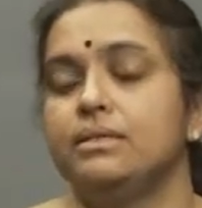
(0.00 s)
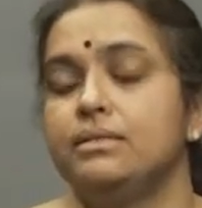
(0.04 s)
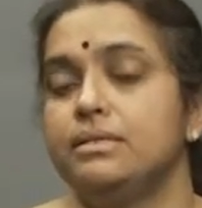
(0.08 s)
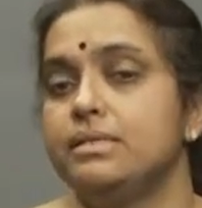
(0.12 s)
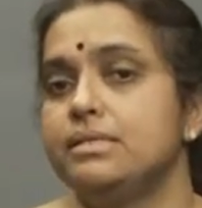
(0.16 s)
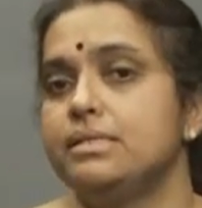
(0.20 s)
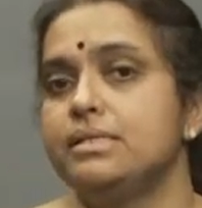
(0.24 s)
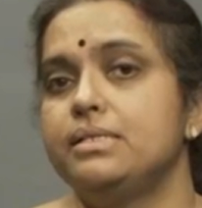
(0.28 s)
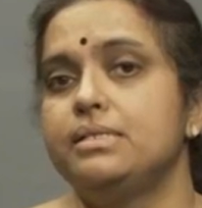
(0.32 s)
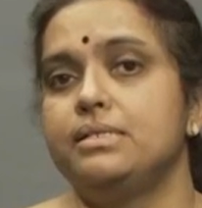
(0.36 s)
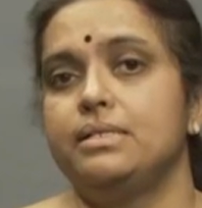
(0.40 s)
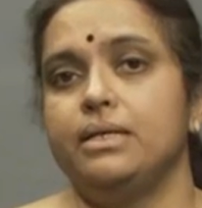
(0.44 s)

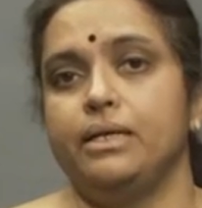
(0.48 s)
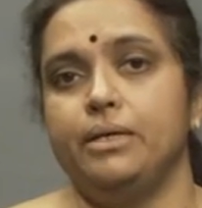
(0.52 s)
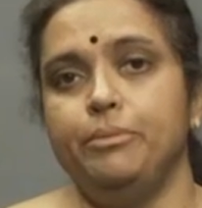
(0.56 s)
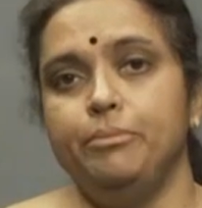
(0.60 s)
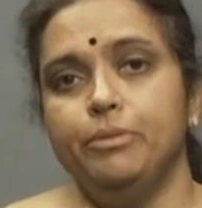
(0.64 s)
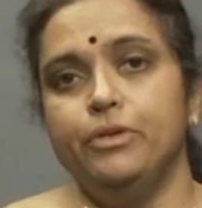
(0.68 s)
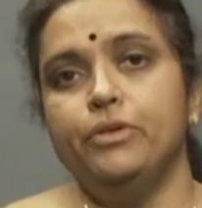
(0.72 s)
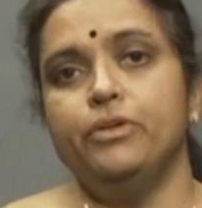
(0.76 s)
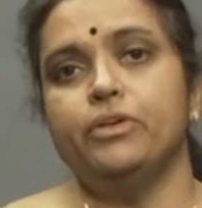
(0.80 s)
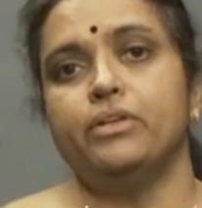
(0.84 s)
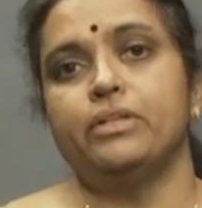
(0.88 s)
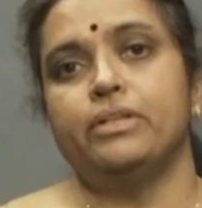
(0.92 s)
this is the
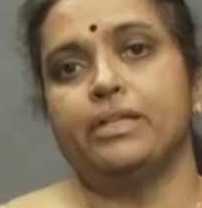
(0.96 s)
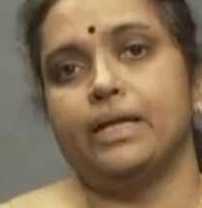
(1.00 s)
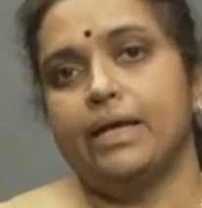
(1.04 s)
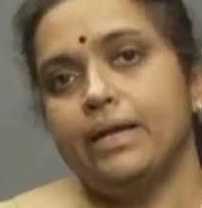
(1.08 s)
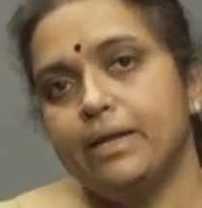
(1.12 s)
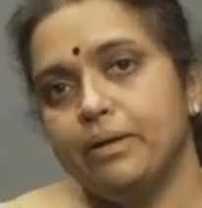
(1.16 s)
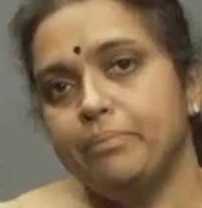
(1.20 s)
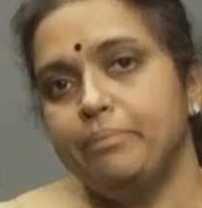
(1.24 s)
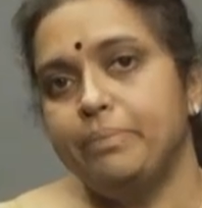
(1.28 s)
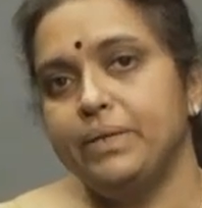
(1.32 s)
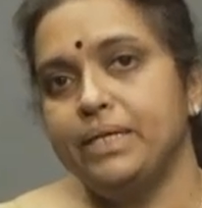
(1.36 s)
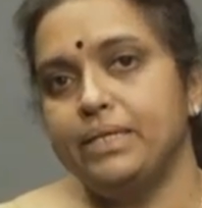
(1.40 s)

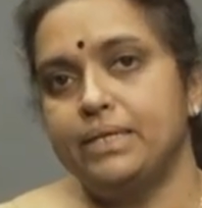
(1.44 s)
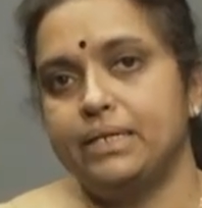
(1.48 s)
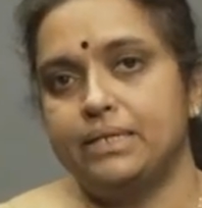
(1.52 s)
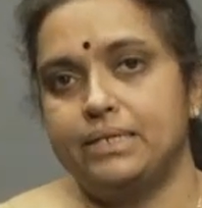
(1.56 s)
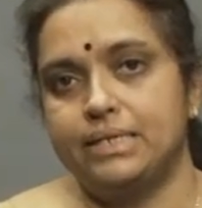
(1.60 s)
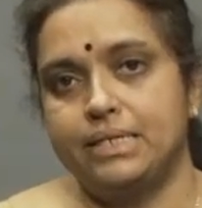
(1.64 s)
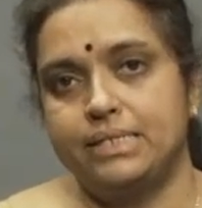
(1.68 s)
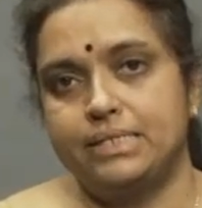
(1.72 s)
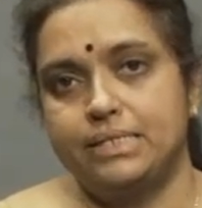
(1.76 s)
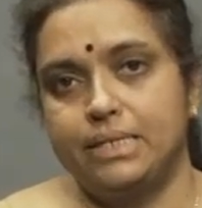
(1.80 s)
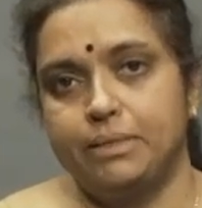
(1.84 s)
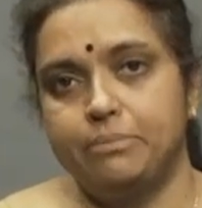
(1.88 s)
immunotherapy
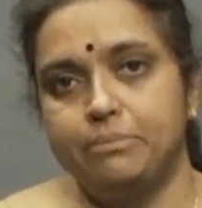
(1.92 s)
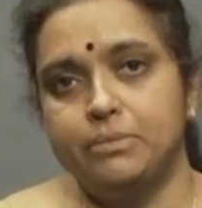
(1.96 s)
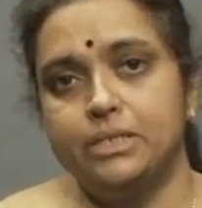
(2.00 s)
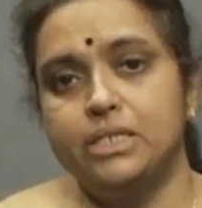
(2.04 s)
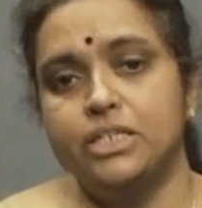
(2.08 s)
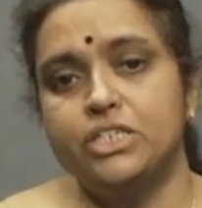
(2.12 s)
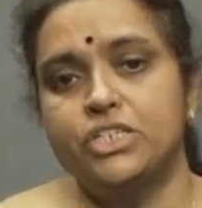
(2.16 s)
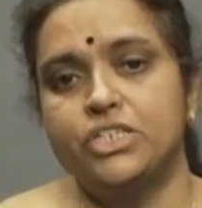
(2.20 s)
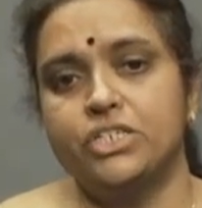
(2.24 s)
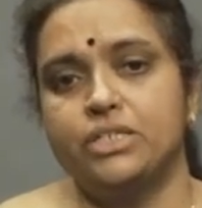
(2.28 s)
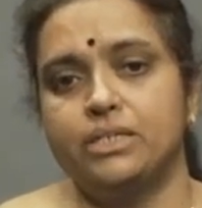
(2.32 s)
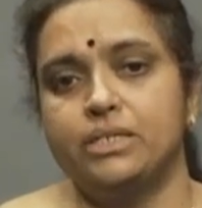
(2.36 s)
that has
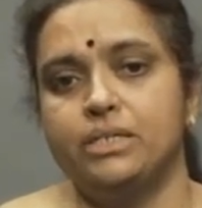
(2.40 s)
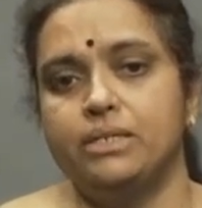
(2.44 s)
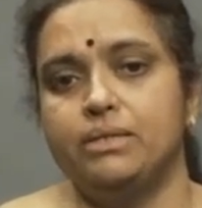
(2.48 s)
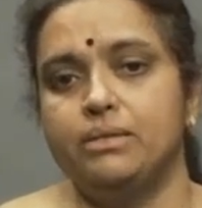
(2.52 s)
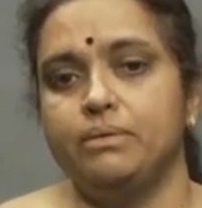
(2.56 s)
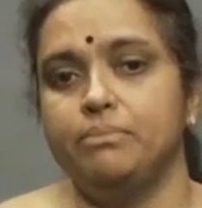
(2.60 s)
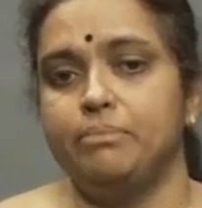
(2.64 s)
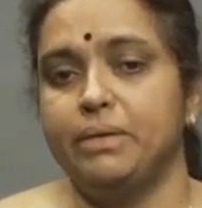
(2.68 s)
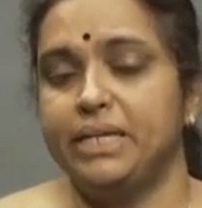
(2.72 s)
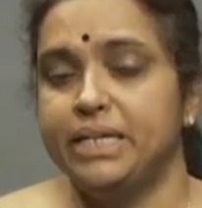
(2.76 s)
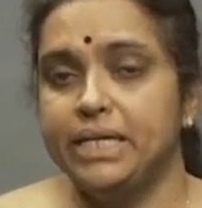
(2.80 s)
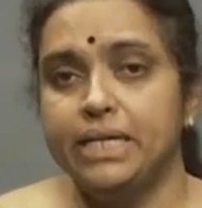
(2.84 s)
emerged
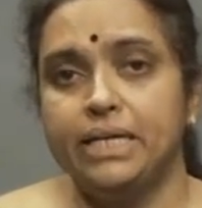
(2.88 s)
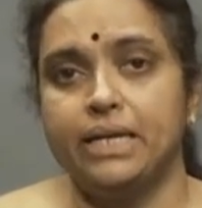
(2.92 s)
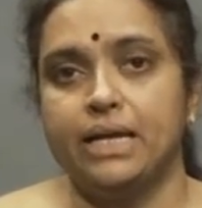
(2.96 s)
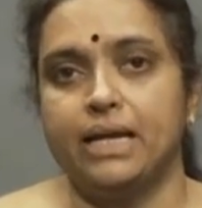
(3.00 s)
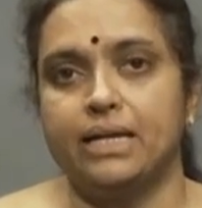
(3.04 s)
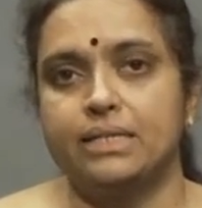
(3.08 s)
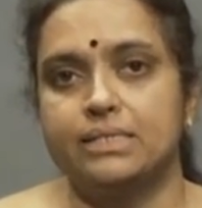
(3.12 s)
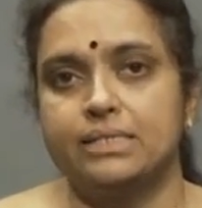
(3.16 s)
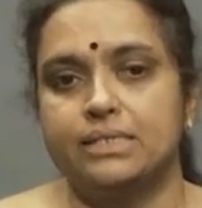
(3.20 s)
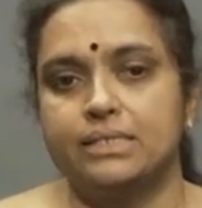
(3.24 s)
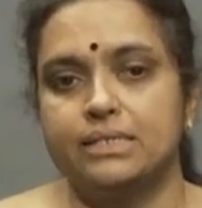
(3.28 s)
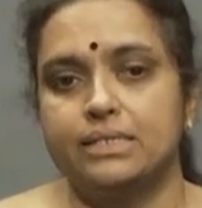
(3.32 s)
in many
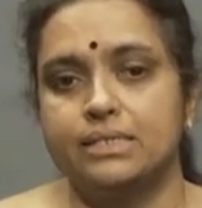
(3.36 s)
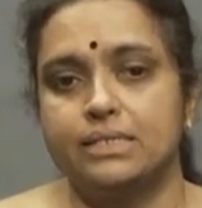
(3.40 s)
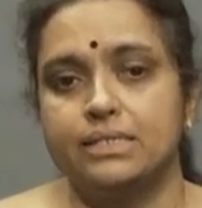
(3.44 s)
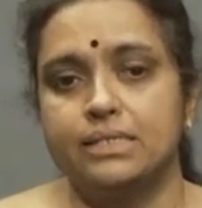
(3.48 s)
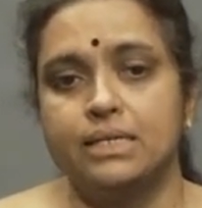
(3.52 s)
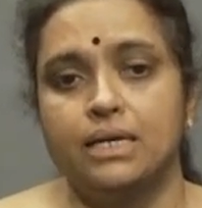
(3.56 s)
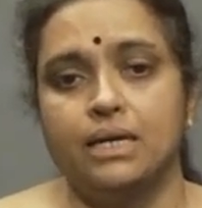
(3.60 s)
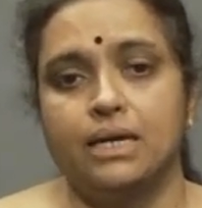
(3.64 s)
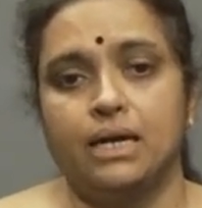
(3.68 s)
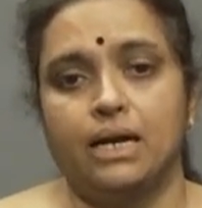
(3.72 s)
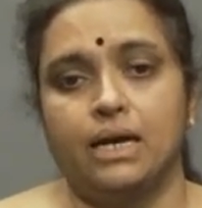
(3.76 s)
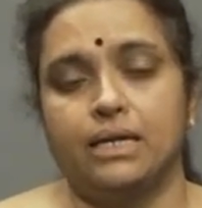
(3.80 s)

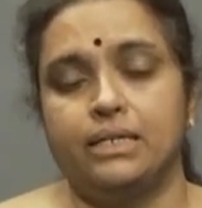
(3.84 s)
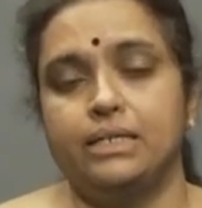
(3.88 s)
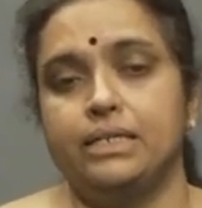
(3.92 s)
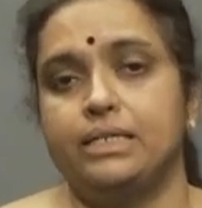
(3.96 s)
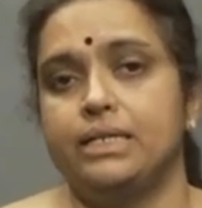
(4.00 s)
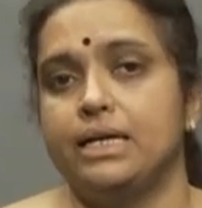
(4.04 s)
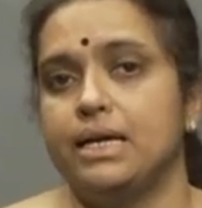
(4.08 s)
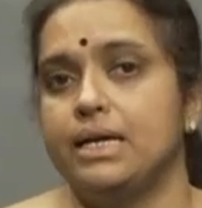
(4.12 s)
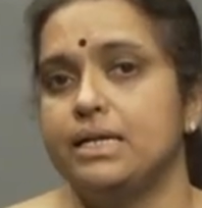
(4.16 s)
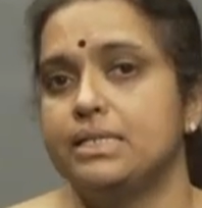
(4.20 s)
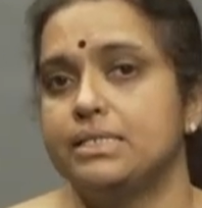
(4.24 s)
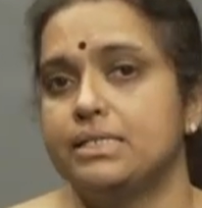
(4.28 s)
cancers, and
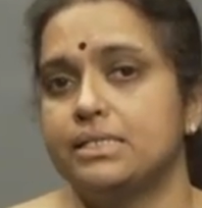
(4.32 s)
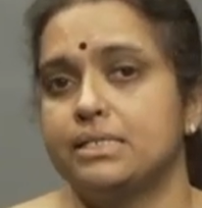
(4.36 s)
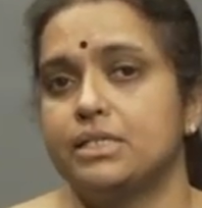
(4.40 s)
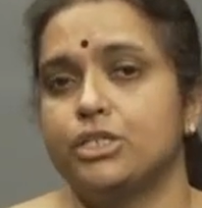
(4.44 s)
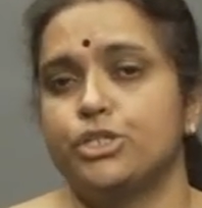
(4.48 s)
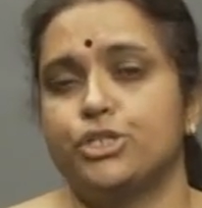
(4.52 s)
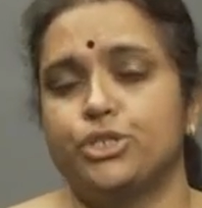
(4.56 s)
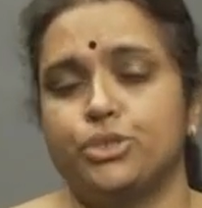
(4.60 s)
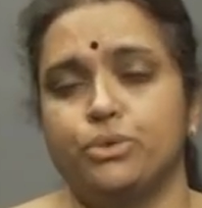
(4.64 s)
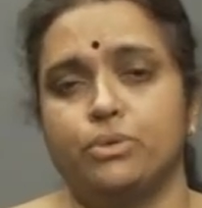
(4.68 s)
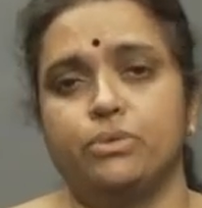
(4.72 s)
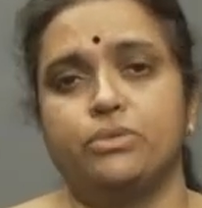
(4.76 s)
it has
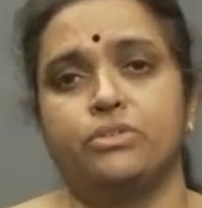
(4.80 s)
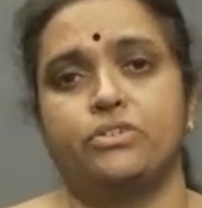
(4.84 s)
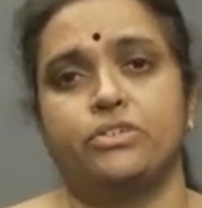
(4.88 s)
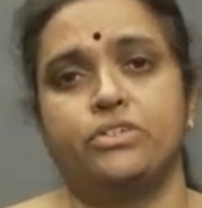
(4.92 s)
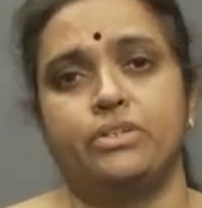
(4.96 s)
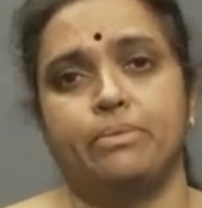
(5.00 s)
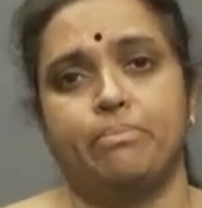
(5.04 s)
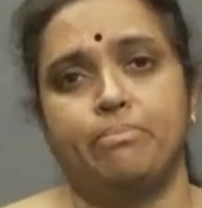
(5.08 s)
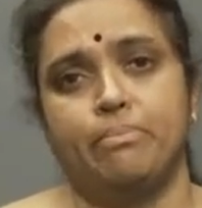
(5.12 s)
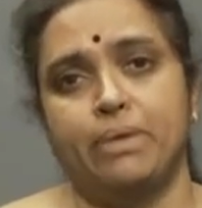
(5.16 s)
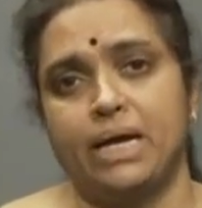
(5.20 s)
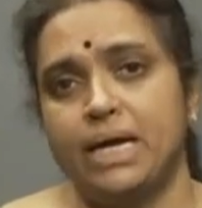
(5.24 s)
shown
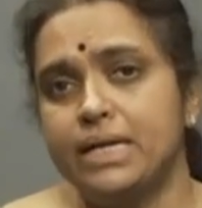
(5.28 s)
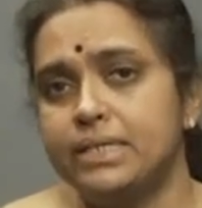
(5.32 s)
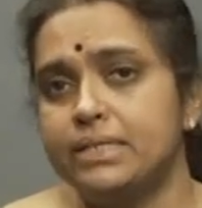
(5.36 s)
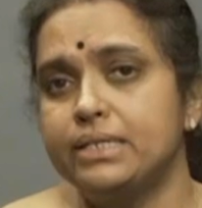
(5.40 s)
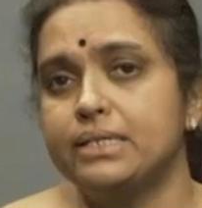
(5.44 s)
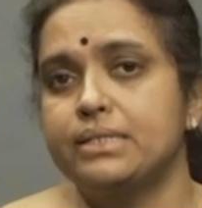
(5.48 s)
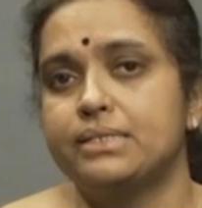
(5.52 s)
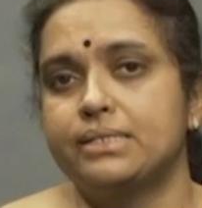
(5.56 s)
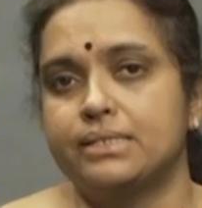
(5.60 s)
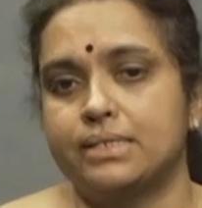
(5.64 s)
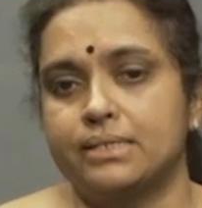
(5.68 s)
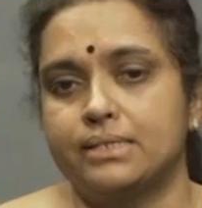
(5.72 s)

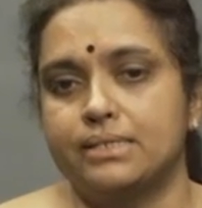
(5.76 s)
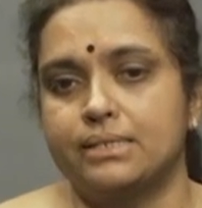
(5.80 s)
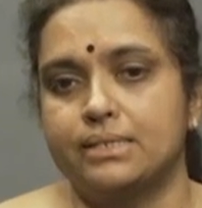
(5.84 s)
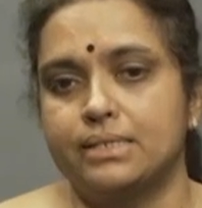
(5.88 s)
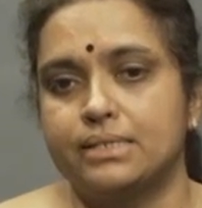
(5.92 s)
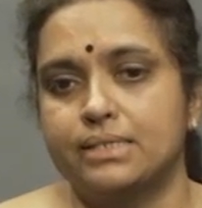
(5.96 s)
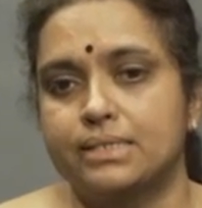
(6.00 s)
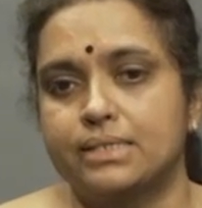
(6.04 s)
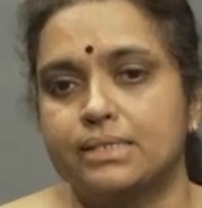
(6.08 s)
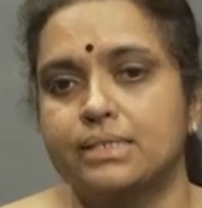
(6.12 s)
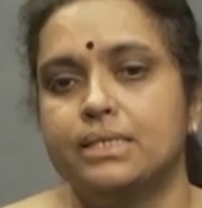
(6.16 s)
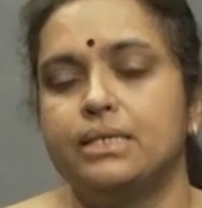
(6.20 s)
dramatic
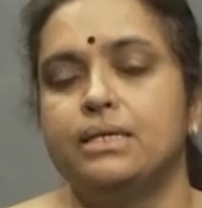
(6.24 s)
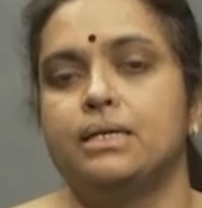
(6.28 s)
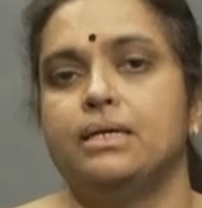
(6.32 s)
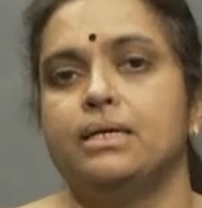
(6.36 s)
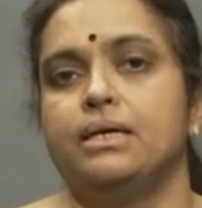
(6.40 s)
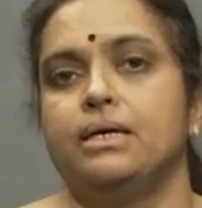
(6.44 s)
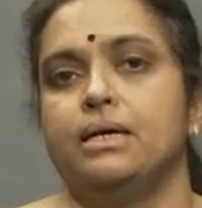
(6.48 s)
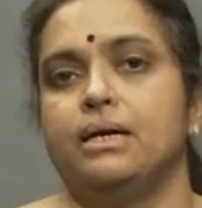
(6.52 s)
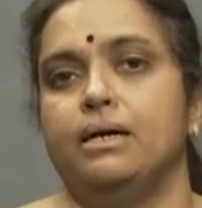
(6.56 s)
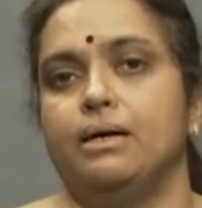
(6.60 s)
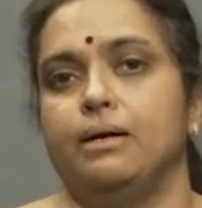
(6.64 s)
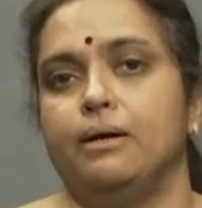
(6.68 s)
success
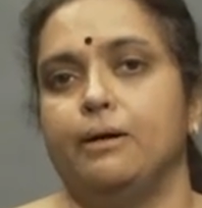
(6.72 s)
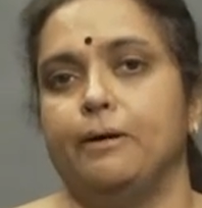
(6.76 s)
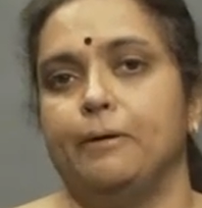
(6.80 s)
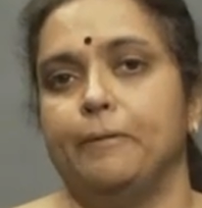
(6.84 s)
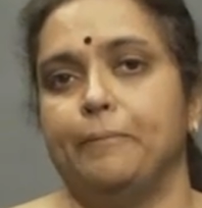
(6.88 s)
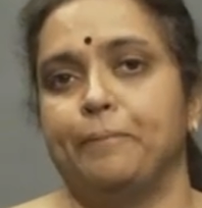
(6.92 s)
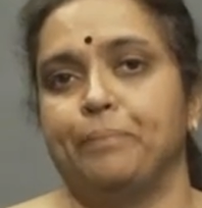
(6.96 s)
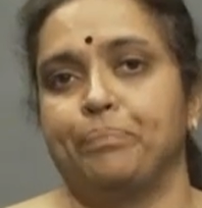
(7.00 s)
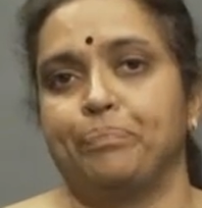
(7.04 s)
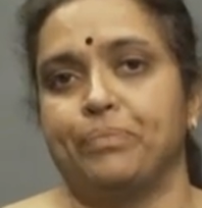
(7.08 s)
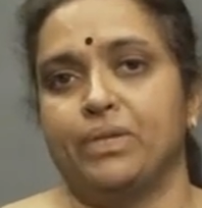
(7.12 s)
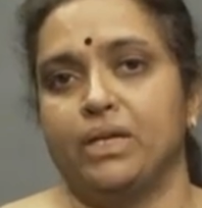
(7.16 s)

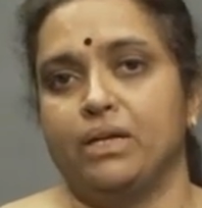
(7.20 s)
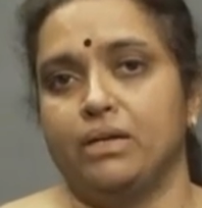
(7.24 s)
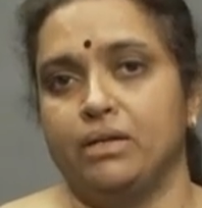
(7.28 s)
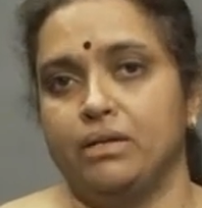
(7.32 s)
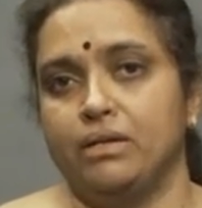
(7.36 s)
in